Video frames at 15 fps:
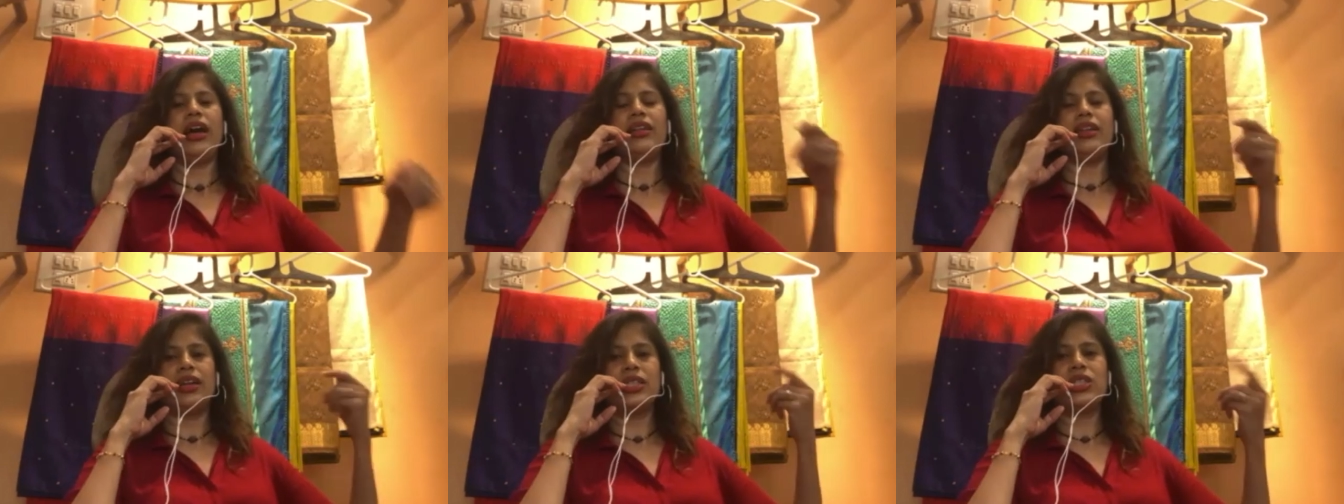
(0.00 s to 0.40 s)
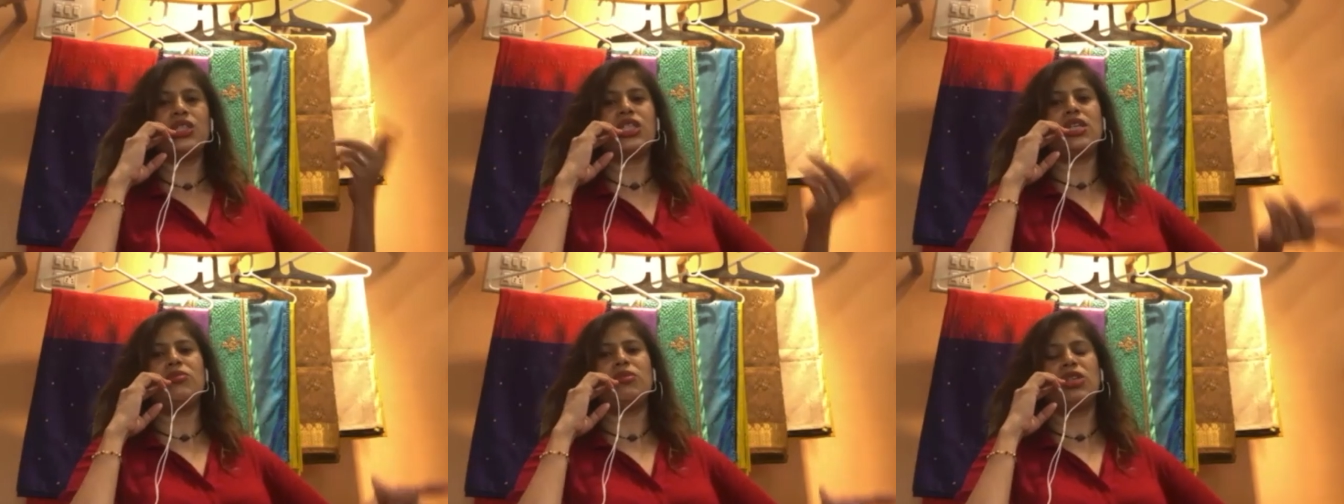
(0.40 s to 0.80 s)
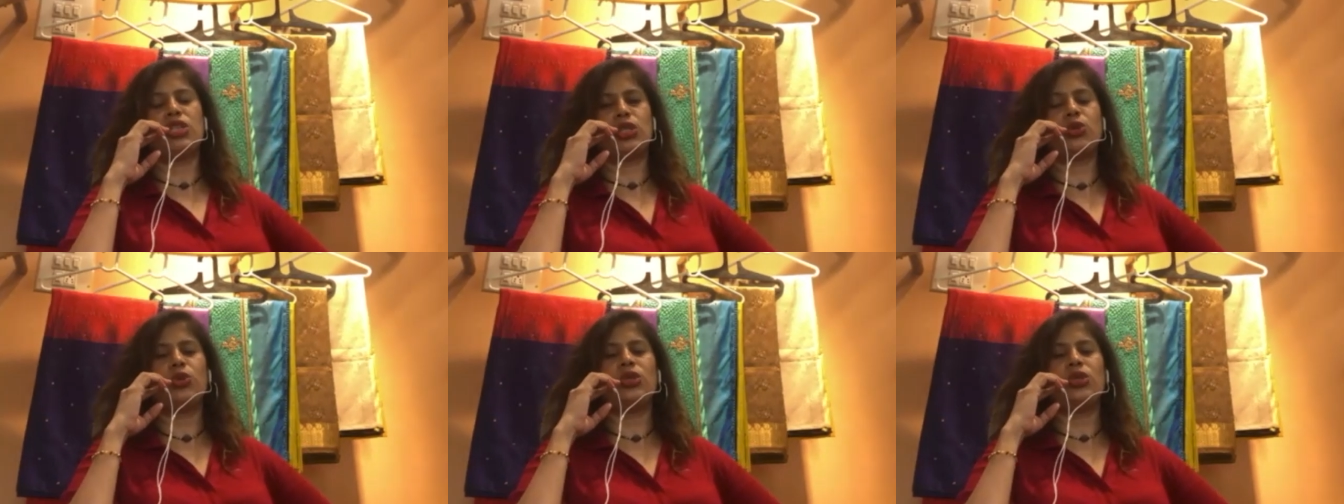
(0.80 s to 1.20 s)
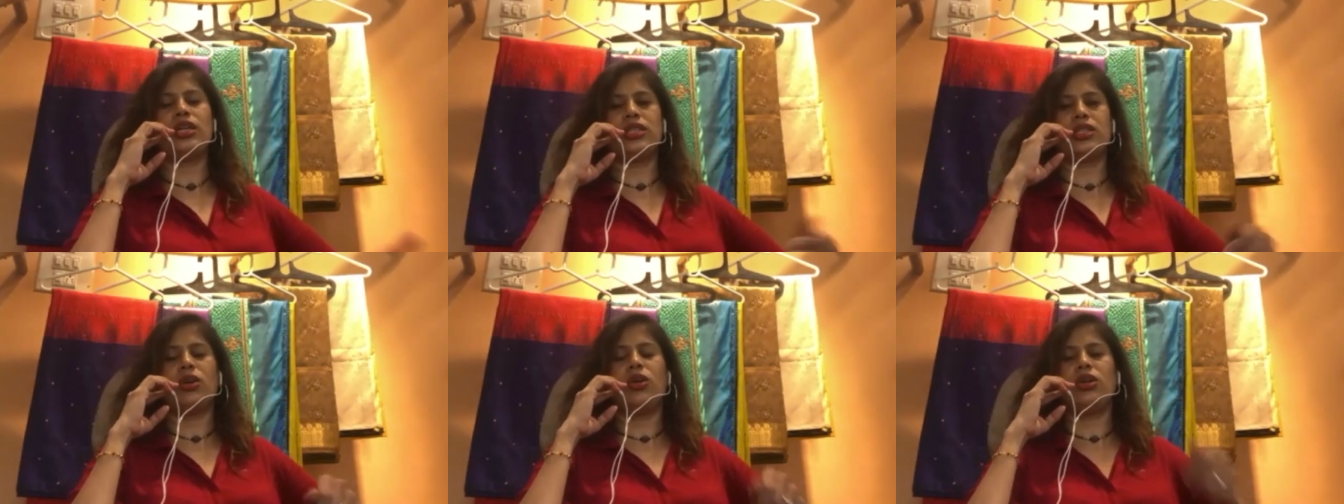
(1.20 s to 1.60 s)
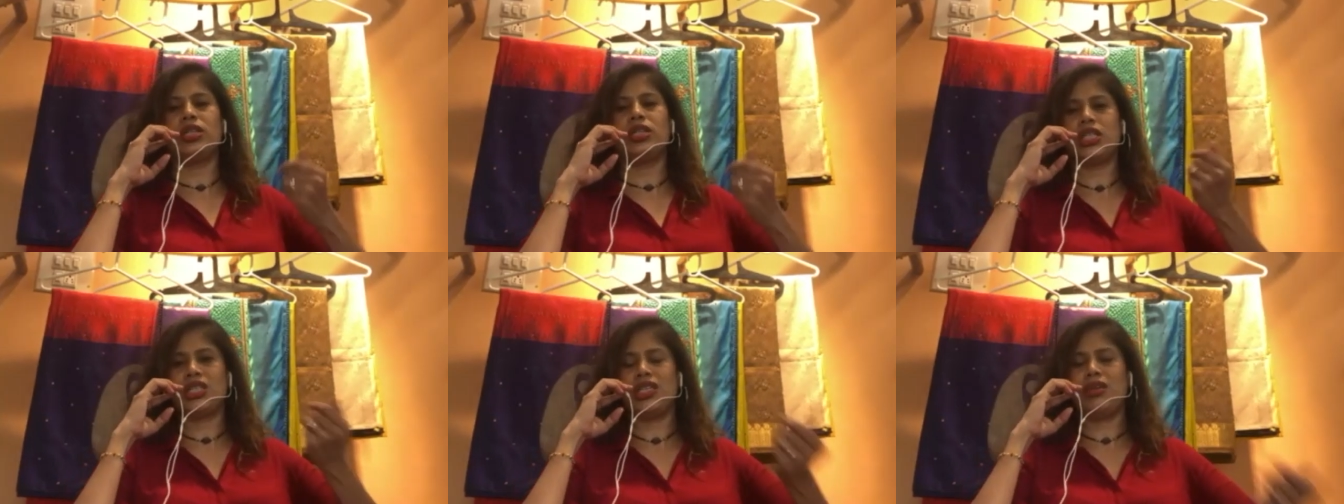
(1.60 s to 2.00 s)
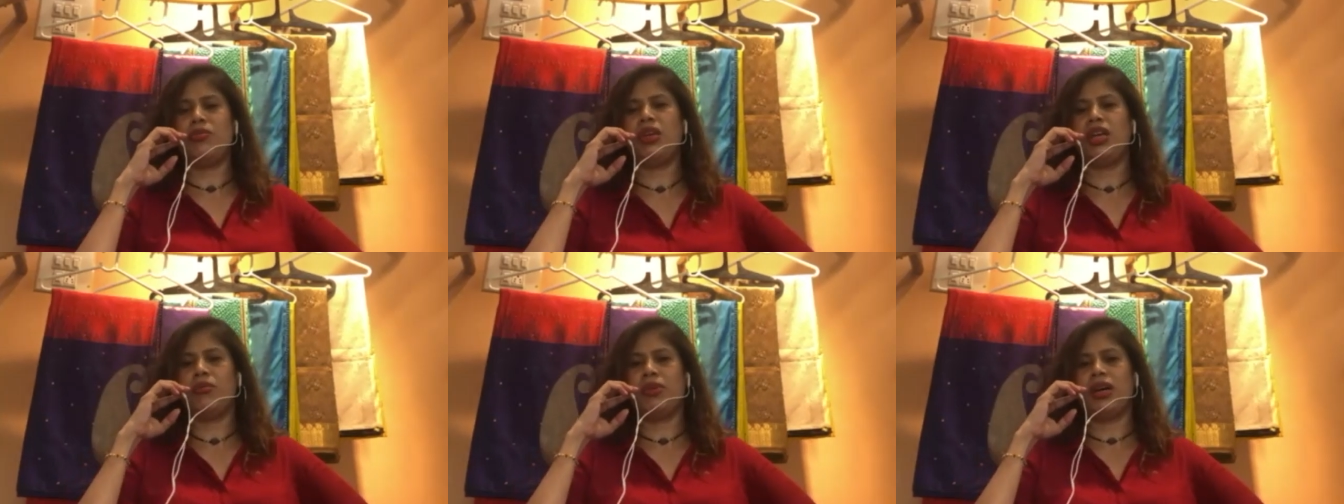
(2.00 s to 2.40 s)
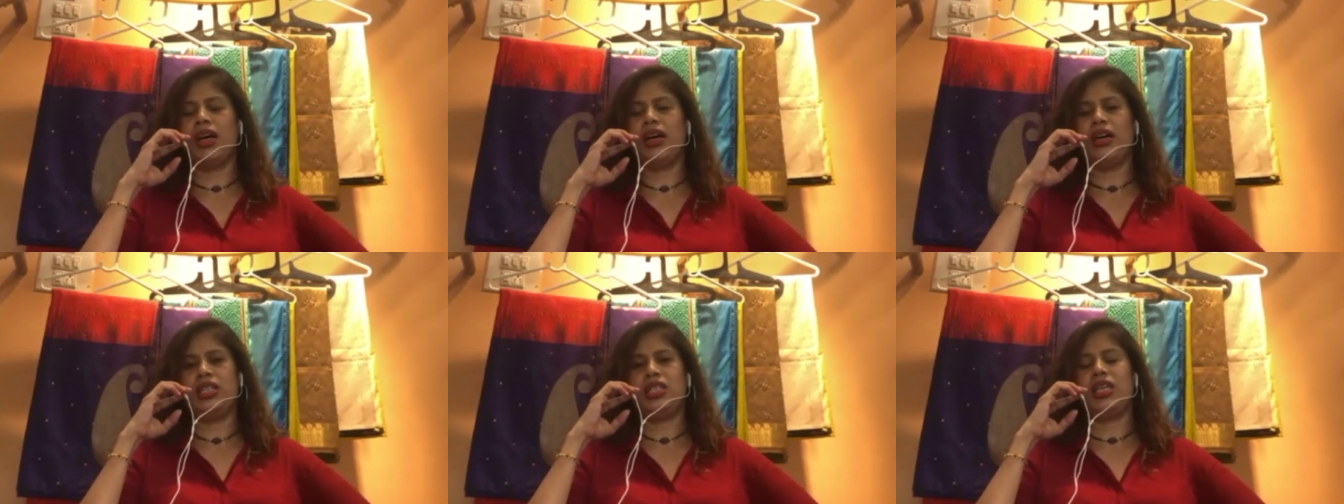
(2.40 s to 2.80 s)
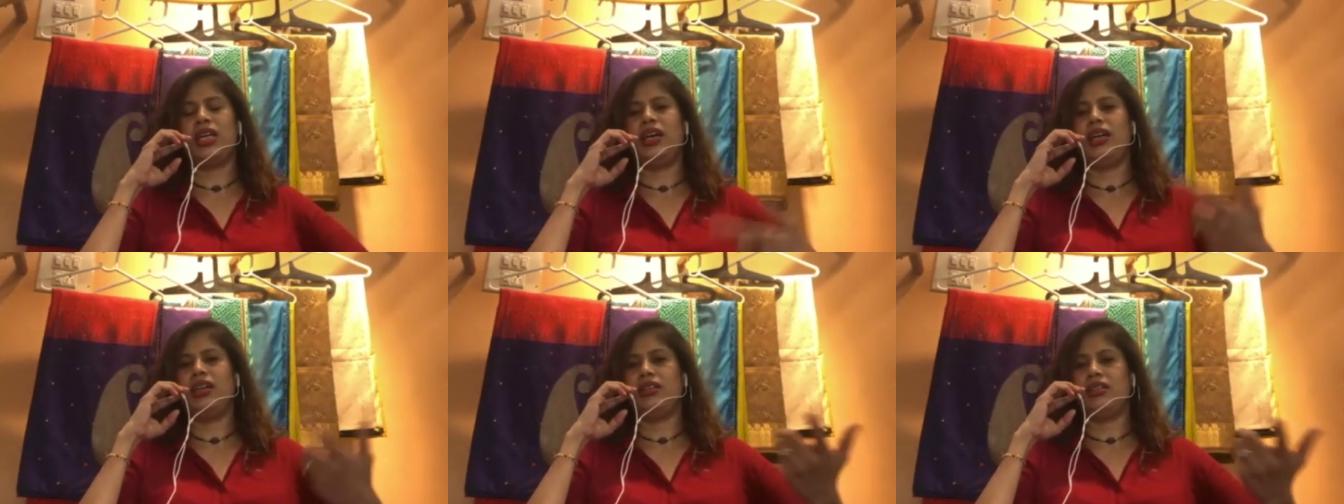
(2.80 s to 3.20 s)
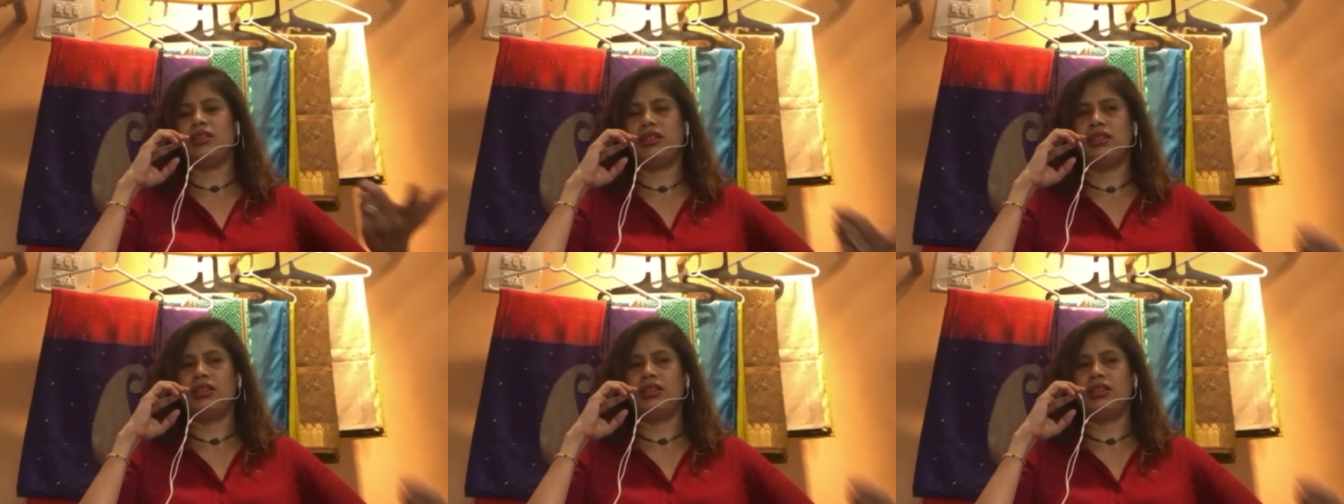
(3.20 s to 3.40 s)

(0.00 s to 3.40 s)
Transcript: there are steamers who does all the steaming part, and